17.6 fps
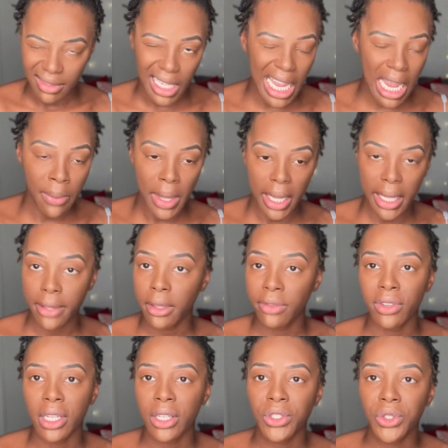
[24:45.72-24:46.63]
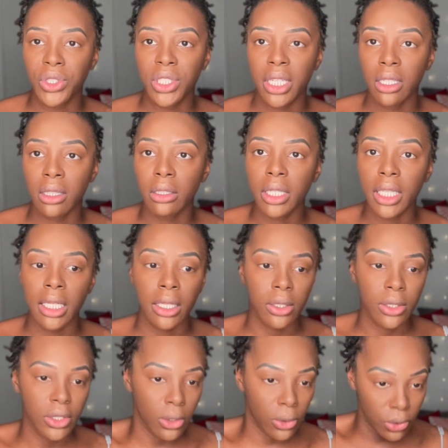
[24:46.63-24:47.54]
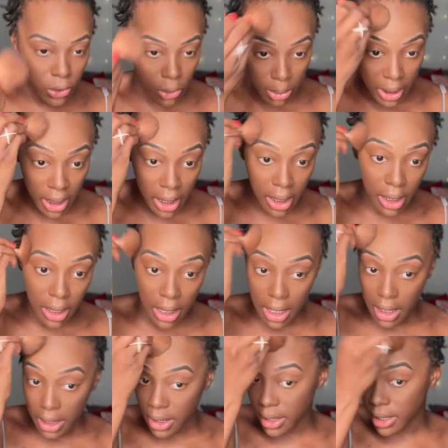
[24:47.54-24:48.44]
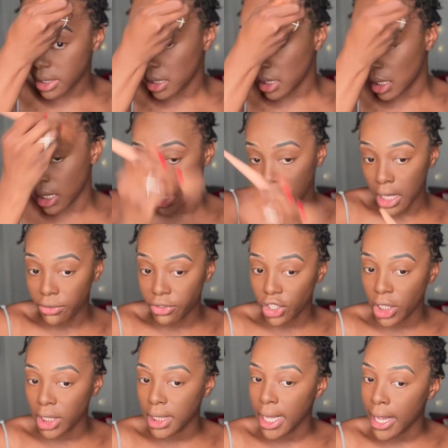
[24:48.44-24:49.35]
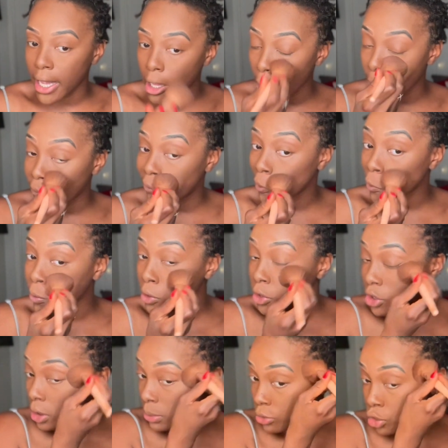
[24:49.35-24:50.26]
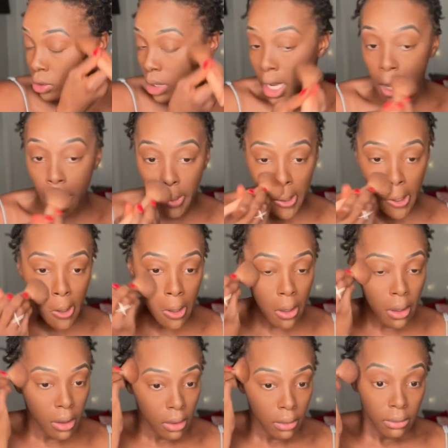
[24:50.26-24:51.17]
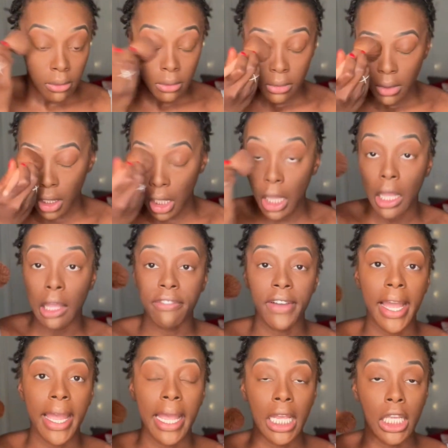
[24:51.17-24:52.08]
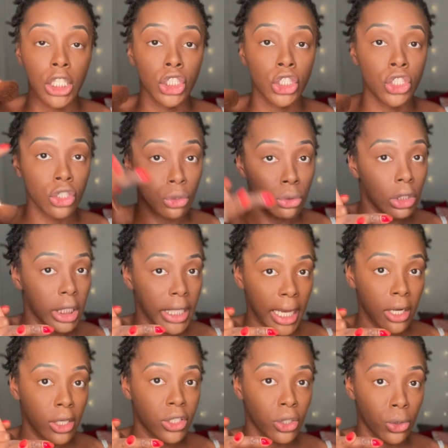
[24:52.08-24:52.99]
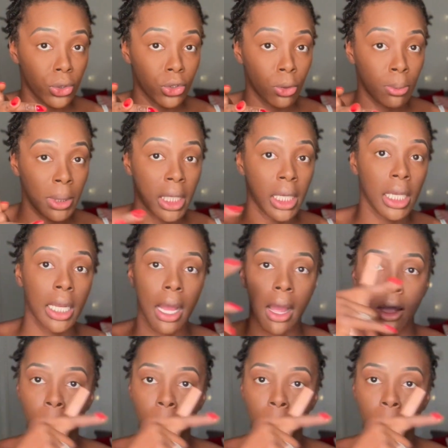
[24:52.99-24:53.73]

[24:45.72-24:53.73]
I'm not even interested in looking at her social blade to seeing if she's had viewership drop. If I do look at her social blade, I'll